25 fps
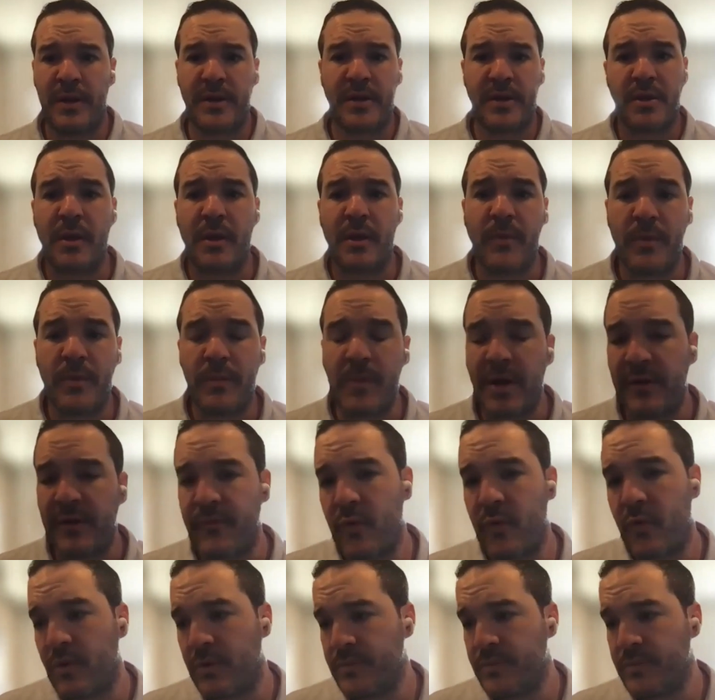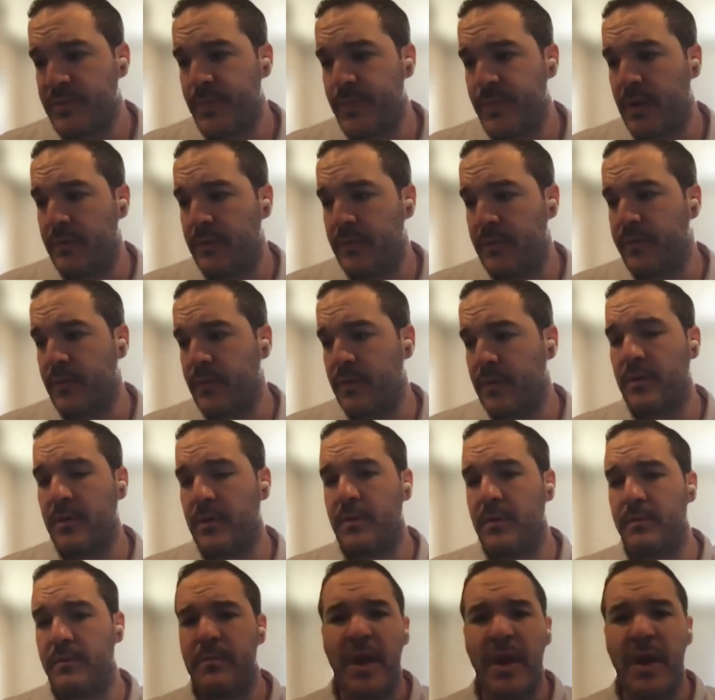that can come in many forms, but
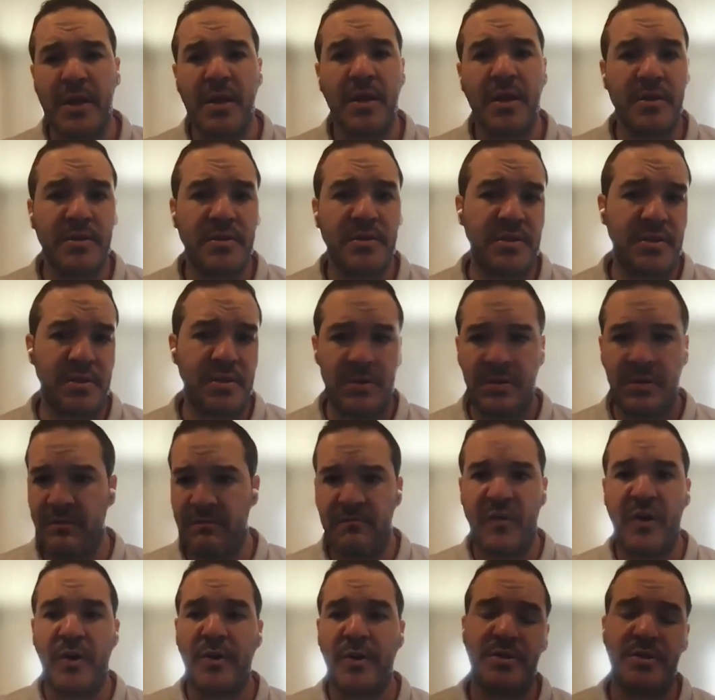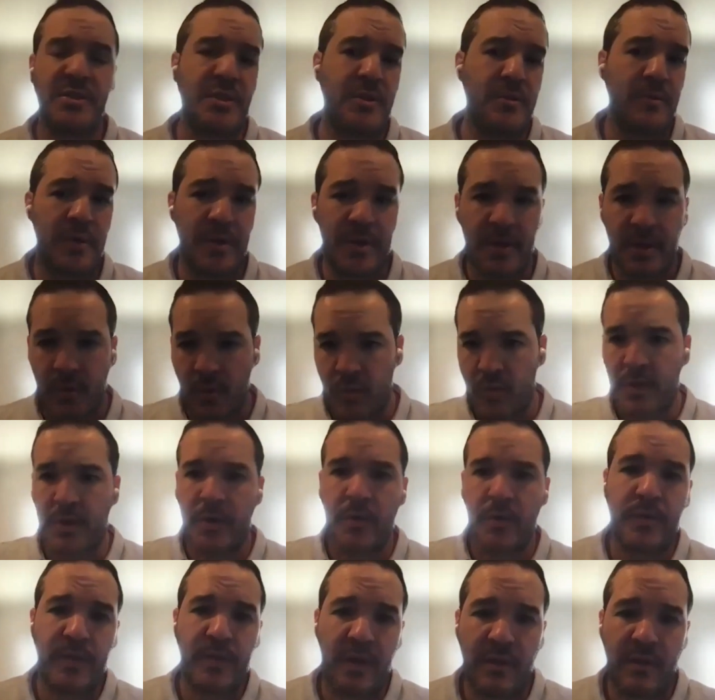for many, it's volunteering,
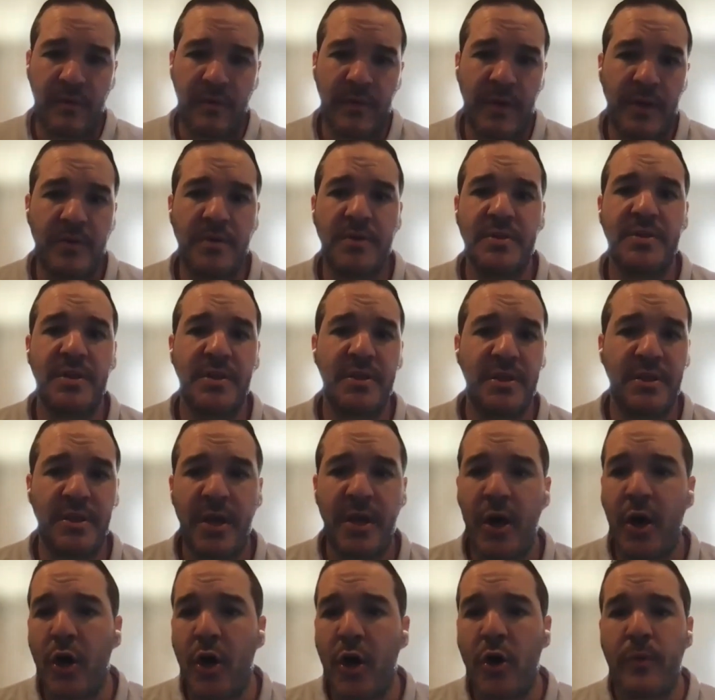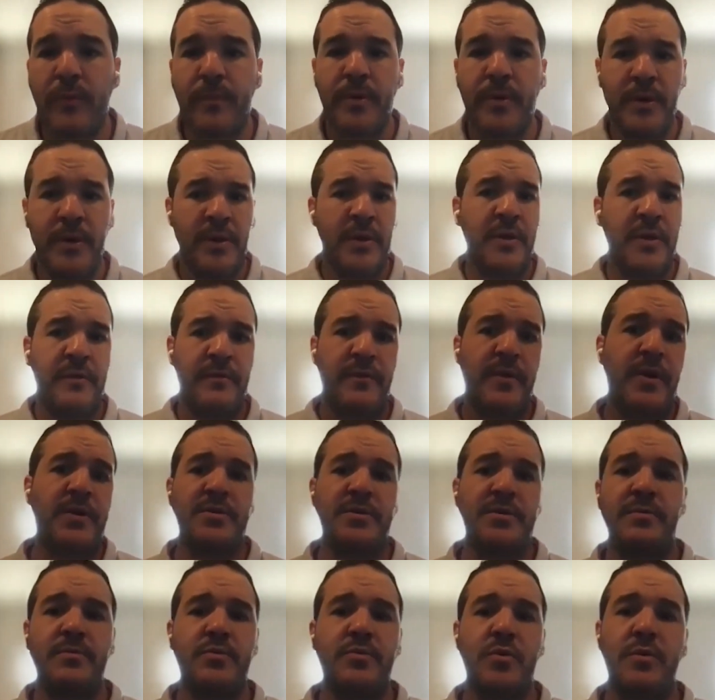working with other veterans that need help,
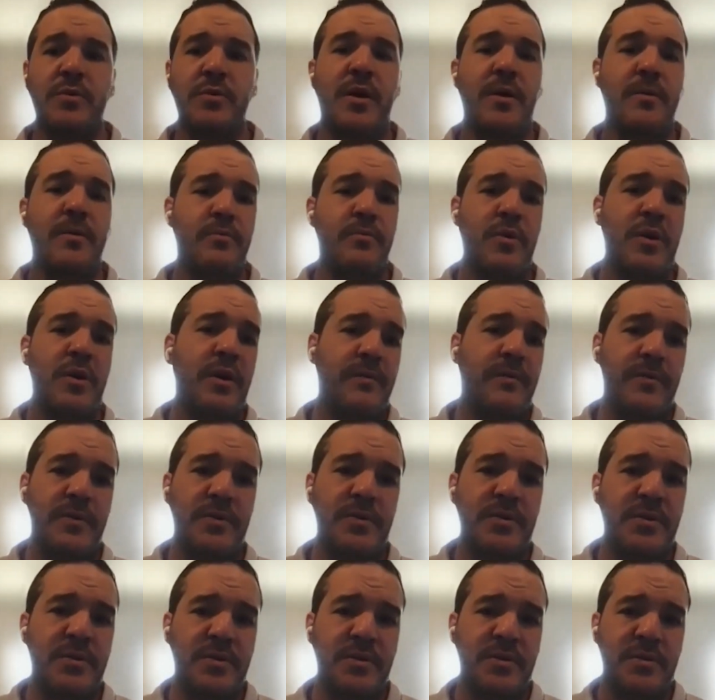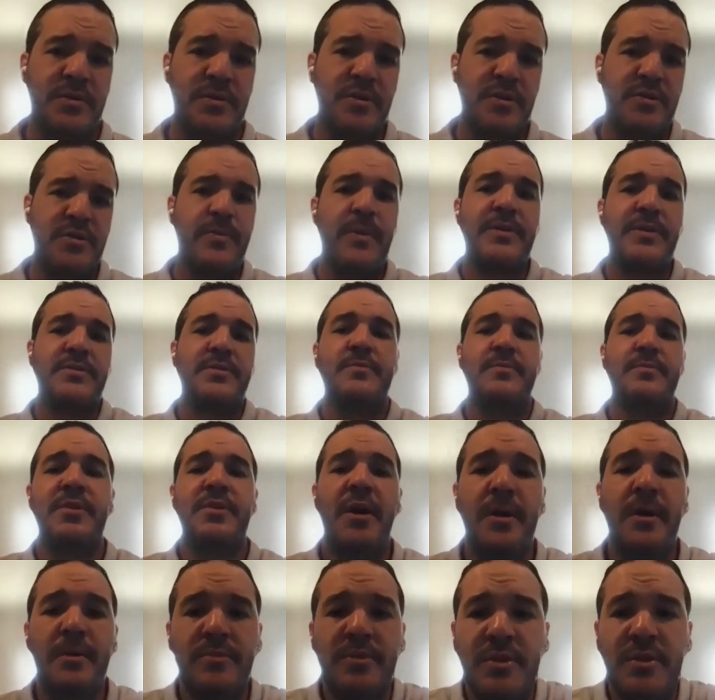finding some sort of nonprofit to spend some
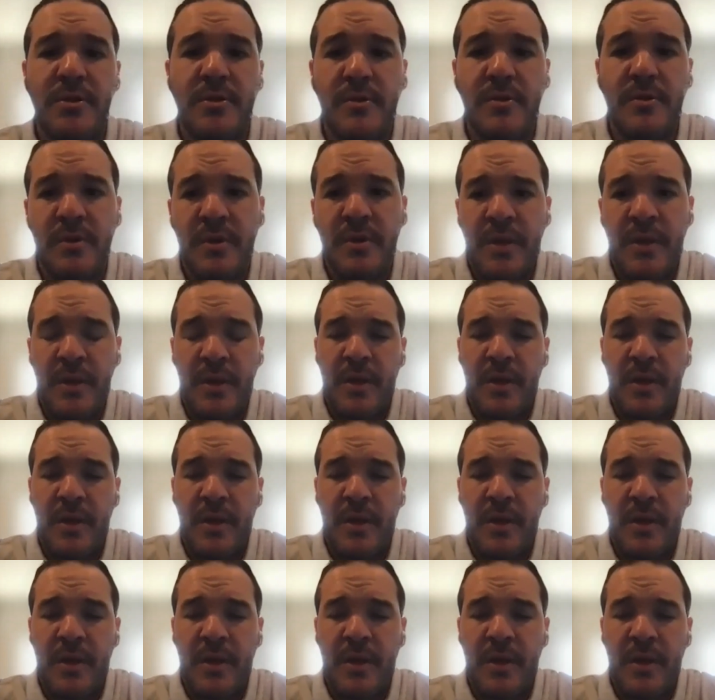time to.